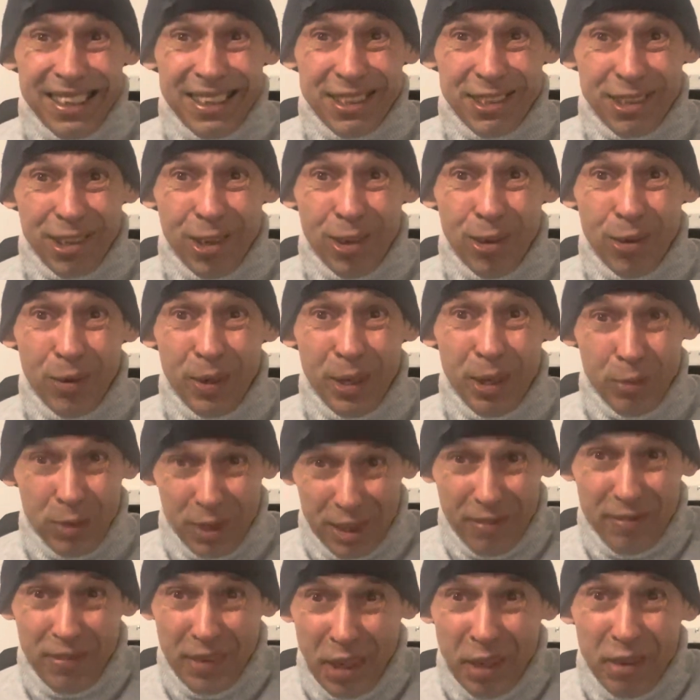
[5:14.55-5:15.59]
So it was
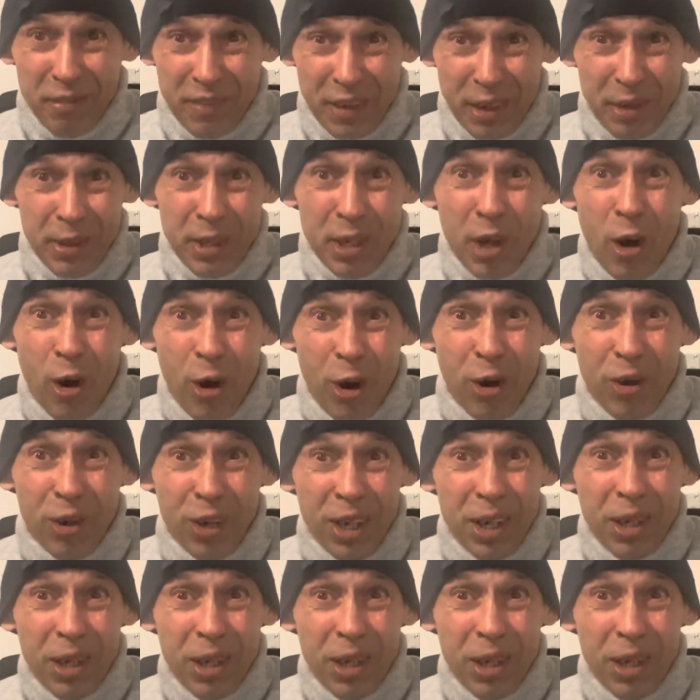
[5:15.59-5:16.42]
a very, very hot